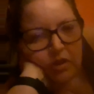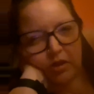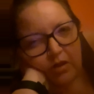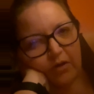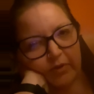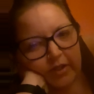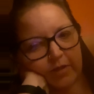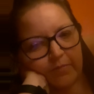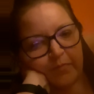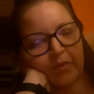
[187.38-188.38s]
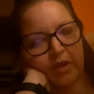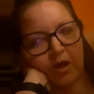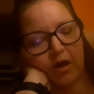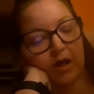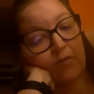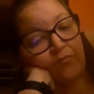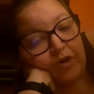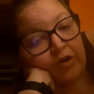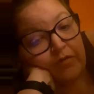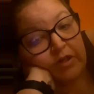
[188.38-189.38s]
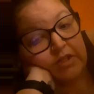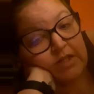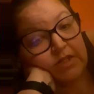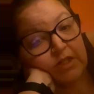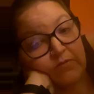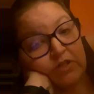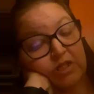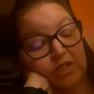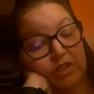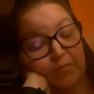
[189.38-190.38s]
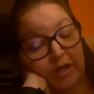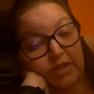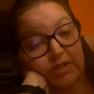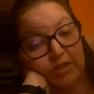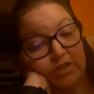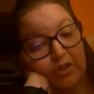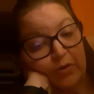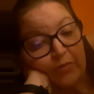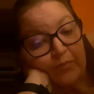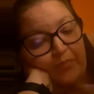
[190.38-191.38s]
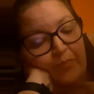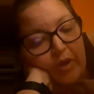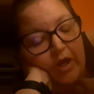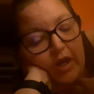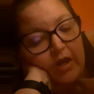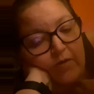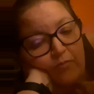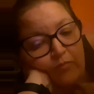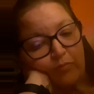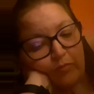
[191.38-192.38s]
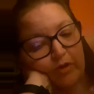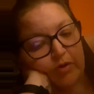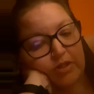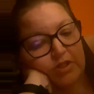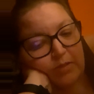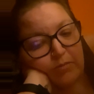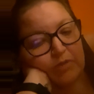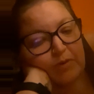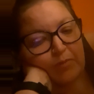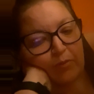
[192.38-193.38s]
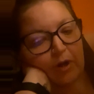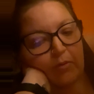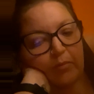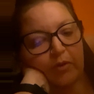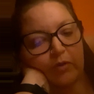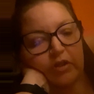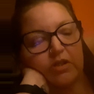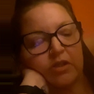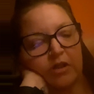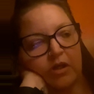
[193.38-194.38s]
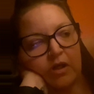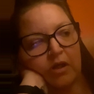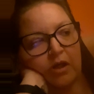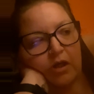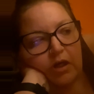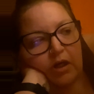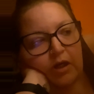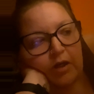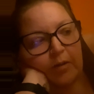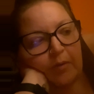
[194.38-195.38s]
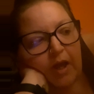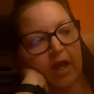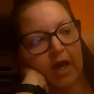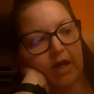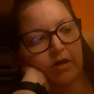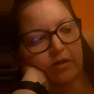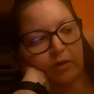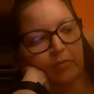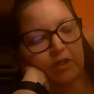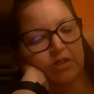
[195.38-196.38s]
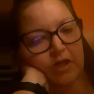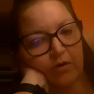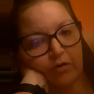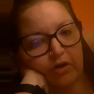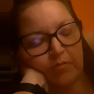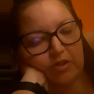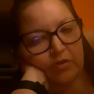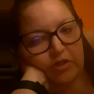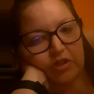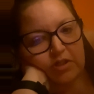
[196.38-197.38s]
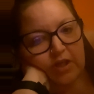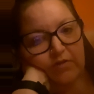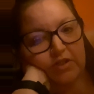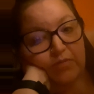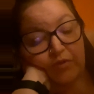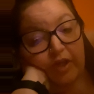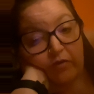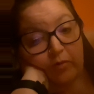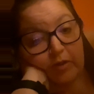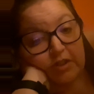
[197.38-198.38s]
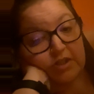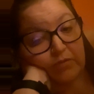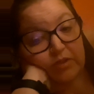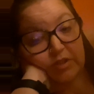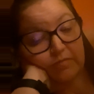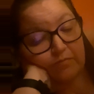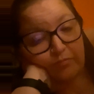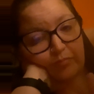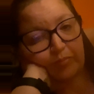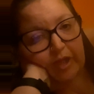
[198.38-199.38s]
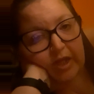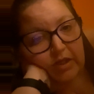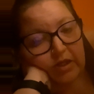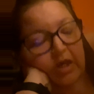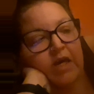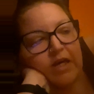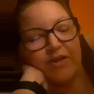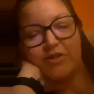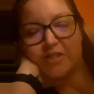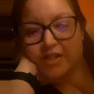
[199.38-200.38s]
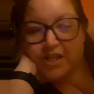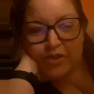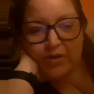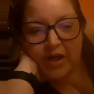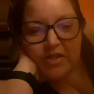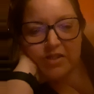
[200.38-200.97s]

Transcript: Not really. I'm very, very sensitive to spice, so I noticed it. Most people probably wouldn't. I added a little bit of sour cream to it just to give it some flavor because it was bland. Here's the thing, you guys.